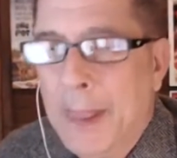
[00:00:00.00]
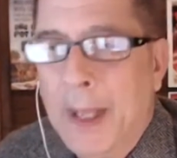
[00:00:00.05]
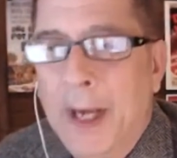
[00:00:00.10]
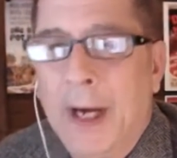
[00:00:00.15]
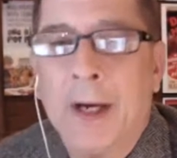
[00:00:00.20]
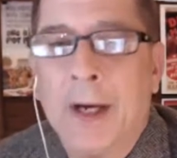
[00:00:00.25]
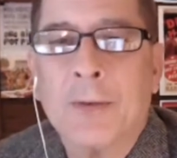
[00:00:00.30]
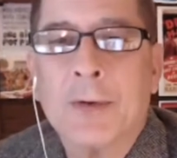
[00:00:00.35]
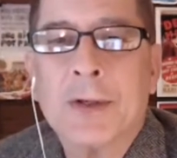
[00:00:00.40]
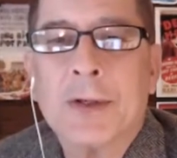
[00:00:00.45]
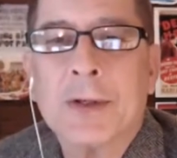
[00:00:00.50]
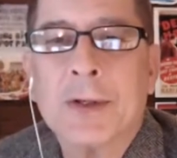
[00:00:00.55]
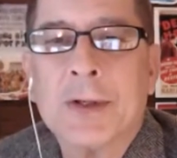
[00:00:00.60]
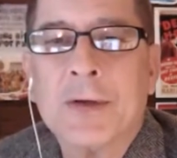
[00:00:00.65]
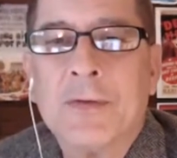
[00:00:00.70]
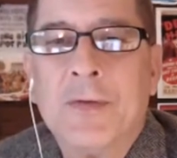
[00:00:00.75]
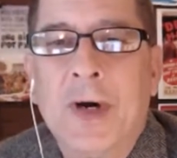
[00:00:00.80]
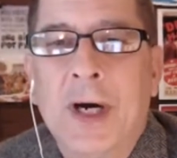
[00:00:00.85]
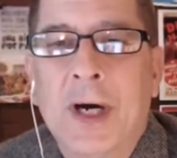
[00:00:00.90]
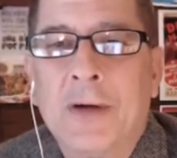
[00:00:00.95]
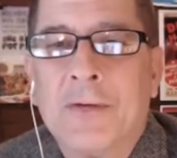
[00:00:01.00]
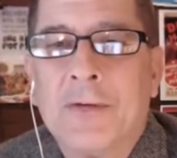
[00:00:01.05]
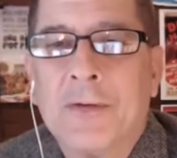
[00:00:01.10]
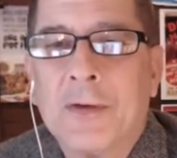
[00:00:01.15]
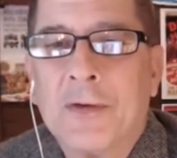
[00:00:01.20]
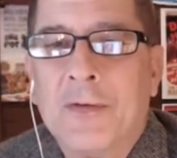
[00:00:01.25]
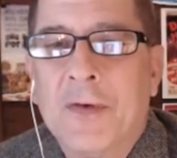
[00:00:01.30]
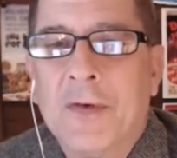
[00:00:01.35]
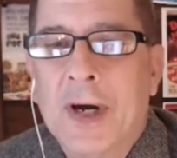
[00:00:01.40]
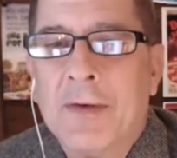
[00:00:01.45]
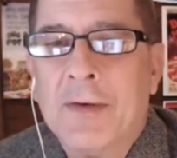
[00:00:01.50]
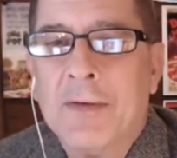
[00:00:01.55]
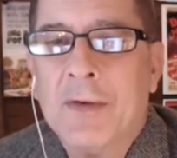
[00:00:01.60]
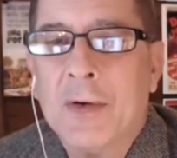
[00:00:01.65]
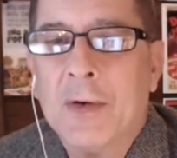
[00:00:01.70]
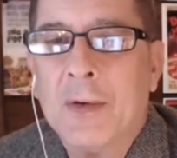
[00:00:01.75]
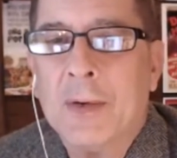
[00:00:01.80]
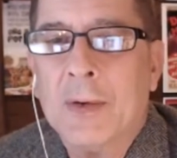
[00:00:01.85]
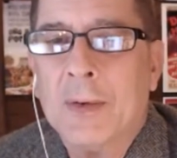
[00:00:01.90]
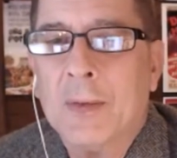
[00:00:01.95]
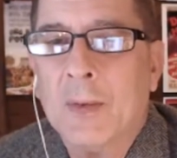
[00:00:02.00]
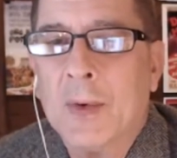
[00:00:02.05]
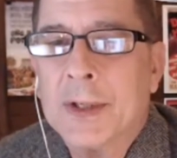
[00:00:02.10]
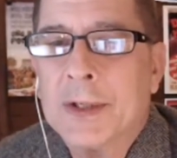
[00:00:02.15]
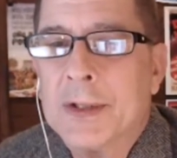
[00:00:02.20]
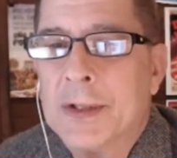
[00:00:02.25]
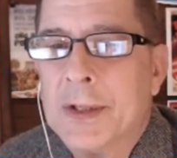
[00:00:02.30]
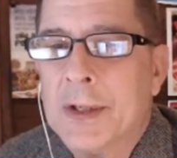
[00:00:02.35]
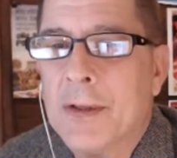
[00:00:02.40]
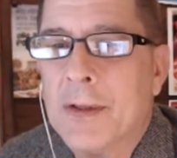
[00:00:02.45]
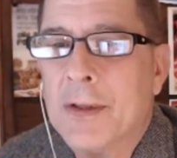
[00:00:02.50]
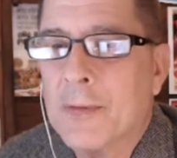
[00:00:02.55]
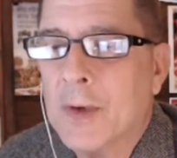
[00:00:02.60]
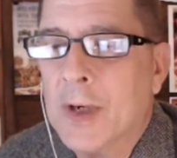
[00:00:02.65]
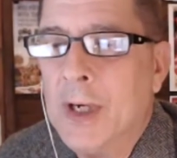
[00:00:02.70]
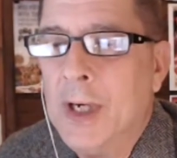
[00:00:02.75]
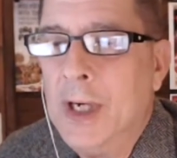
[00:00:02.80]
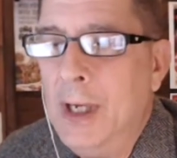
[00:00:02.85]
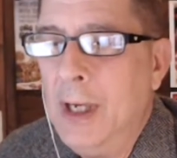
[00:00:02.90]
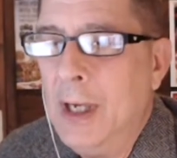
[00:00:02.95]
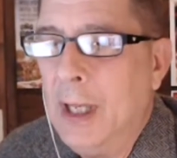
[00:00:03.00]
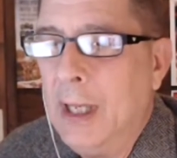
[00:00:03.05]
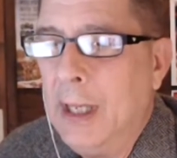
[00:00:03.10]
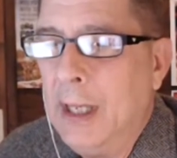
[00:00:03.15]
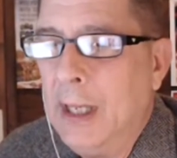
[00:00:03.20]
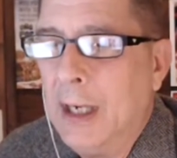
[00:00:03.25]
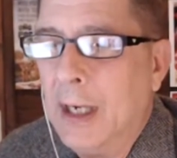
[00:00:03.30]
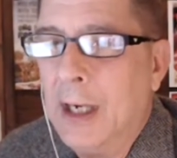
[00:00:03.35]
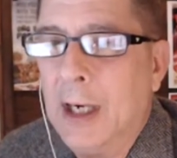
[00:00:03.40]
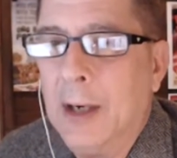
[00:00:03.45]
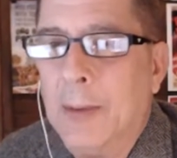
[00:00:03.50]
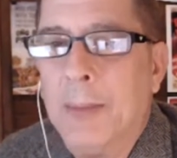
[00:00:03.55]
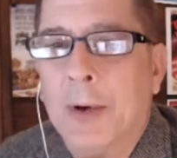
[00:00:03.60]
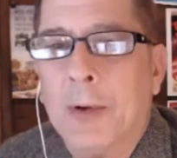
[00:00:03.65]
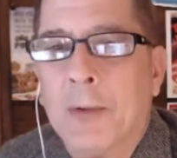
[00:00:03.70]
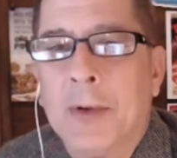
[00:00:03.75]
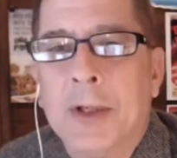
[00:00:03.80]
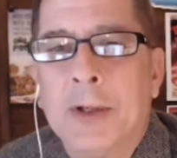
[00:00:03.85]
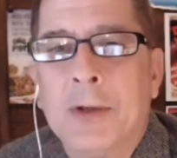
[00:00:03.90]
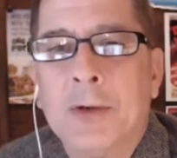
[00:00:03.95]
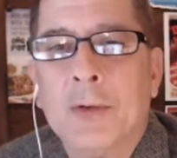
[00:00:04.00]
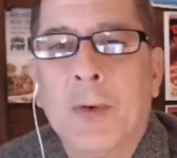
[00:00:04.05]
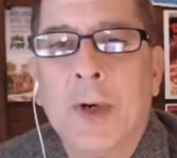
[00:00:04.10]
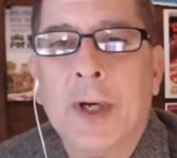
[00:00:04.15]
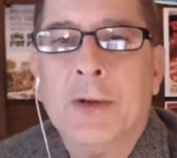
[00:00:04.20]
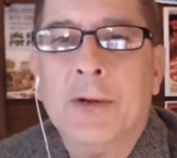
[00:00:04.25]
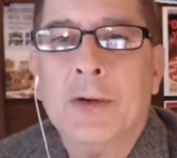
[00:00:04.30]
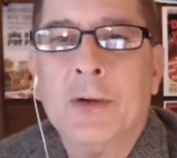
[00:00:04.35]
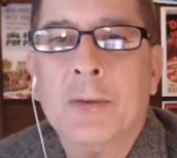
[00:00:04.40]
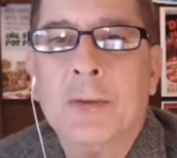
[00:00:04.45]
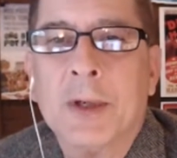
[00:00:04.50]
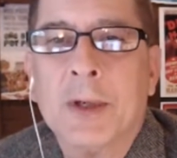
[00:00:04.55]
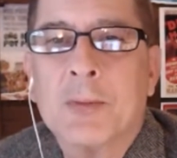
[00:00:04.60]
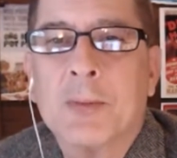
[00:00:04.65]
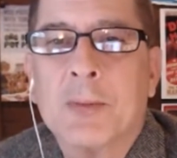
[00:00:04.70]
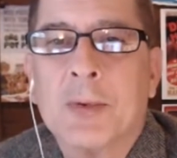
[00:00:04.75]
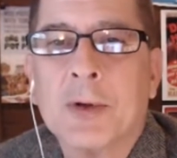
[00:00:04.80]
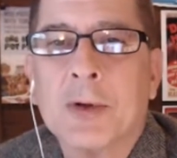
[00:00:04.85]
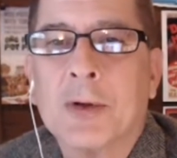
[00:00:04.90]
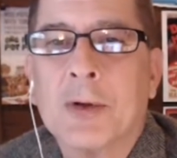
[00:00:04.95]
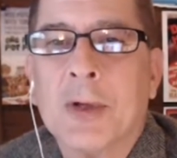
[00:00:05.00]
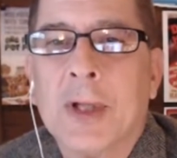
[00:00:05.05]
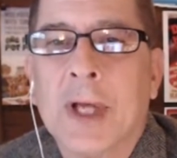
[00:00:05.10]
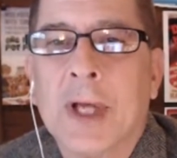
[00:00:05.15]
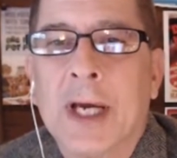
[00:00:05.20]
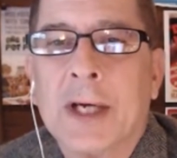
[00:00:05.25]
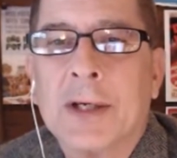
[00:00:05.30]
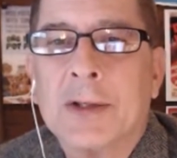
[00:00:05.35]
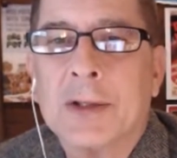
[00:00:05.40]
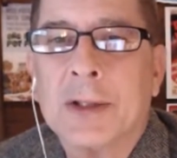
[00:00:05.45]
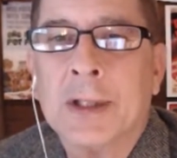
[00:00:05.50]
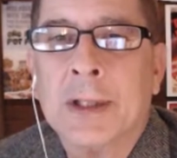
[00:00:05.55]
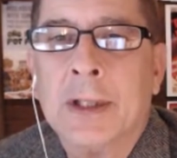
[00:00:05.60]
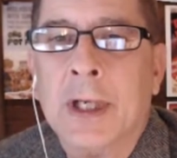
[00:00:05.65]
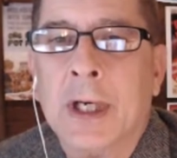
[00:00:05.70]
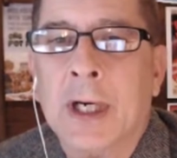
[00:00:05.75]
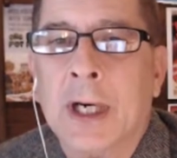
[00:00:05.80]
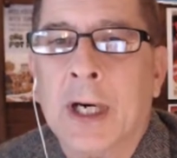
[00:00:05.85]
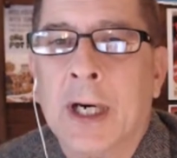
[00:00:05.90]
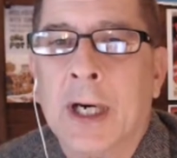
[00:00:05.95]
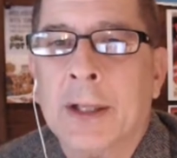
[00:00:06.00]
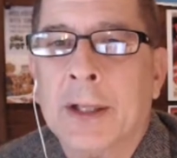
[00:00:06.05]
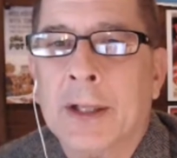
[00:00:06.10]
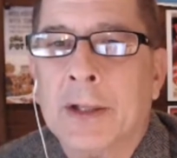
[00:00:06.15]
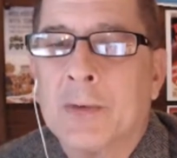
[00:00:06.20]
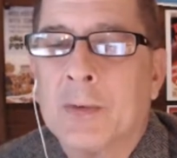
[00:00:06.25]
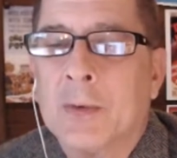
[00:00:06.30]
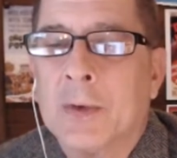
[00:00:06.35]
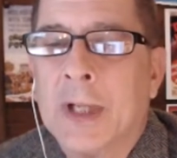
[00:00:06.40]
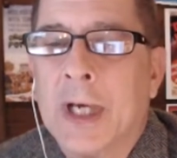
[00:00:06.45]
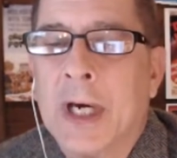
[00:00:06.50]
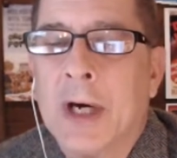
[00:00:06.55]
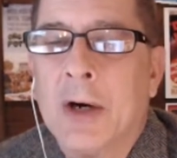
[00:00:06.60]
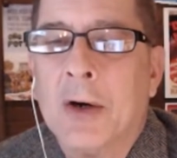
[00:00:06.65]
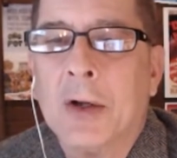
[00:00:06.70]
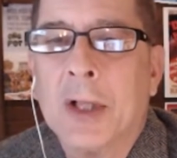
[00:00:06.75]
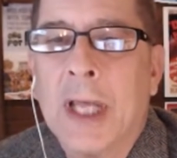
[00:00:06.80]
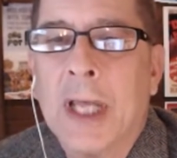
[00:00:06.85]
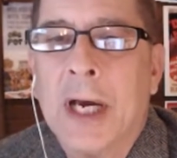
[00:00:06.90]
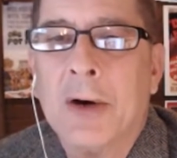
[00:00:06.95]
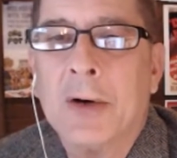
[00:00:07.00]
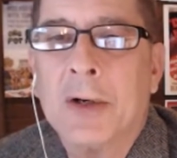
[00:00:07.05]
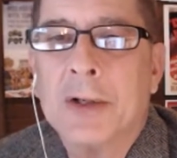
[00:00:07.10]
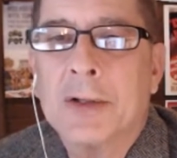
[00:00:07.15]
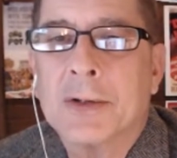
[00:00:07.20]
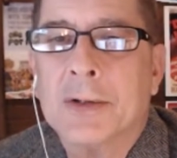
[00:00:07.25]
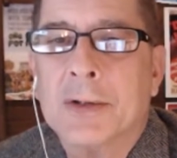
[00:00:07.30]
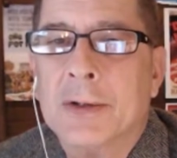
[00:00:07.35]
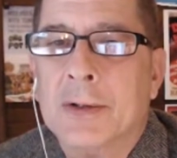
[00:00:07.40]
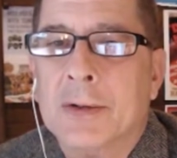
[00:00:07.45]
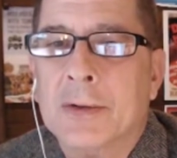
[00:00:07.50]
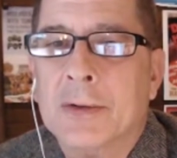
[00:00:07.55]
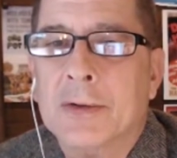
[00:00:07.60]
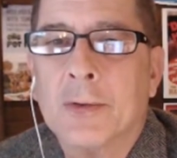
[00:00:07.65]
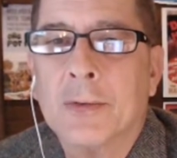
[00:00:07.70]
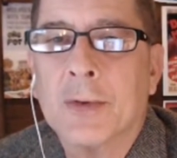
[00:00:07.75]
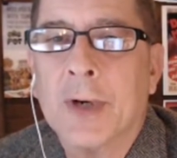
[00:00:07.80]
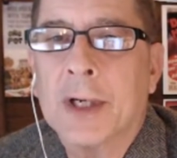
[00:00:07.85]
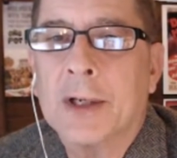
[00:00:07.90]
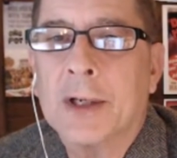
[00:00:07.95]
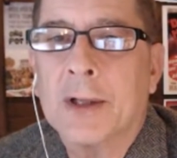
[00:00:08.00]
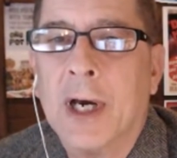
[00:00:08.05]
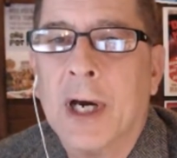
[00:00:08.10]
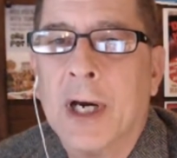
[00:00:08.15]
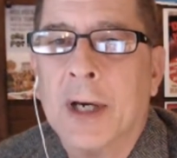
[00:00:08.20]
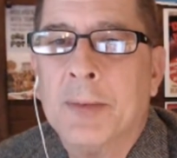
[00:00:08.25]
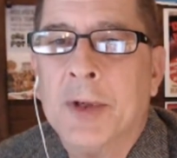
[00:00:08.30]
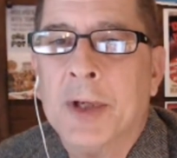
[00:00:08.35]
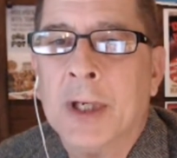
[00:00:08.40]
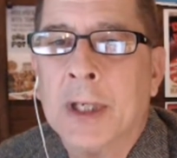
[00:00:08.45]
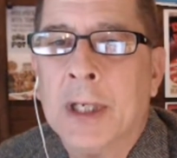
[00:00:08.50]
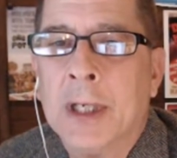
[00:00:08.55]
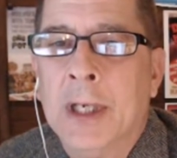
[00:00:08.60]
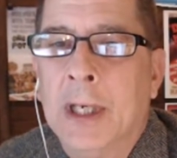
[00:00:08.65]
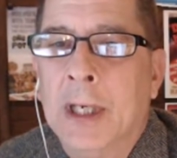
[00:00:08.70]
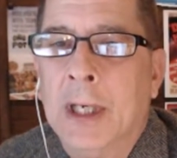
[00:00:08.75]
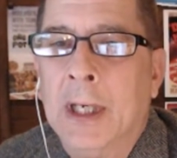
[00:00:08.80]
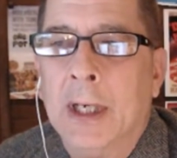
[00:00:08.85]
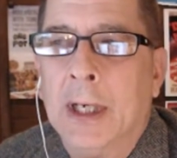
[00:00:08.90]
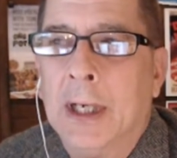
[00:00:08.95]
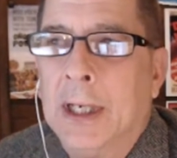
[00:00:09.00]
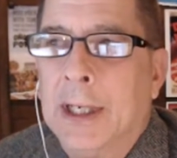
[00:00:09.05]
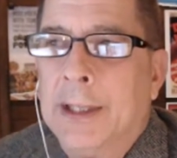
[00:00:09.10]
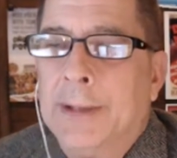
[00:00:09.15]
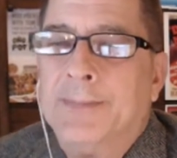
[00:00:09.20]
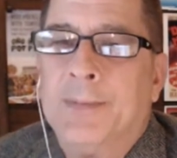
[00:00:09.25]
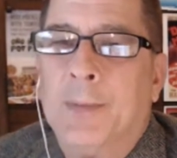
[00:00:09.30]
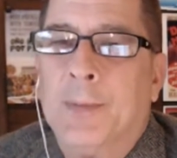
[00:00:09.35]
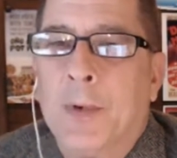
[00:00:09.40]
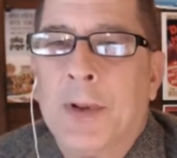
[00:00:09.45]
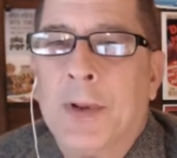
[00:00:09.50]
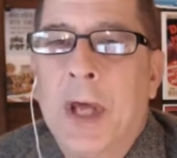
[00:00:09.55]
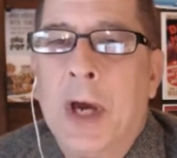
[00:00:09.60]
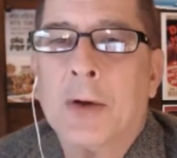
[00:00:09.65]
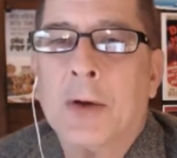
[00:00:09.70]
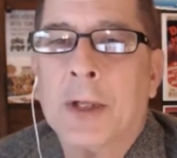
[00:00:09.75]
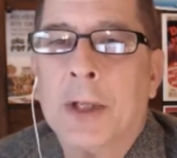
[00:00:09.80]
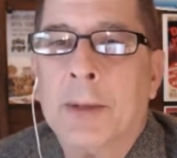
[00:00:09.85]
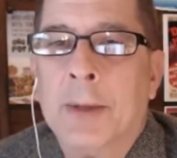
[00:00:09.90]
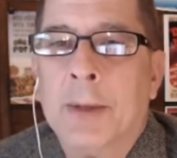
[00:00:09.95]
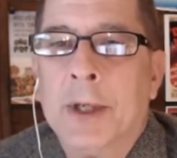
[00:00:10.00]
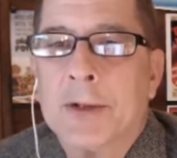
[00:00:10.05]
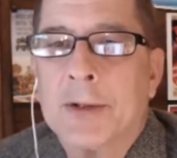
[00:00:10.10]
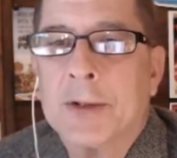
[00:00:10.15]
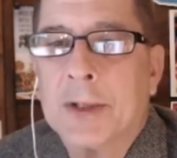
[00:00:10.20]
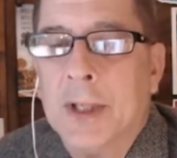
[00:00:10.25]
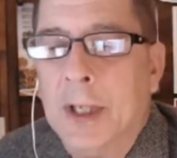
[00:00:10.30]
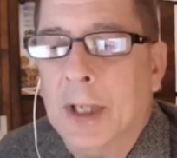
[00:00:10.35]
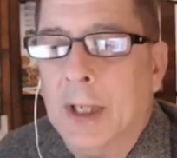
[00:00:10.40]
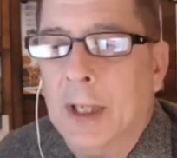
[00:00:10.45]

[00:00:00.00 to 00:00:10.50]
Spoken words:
I originally filed for a 501c3, but we do way too much political action, and this will now allow us to do direct lobbying without limits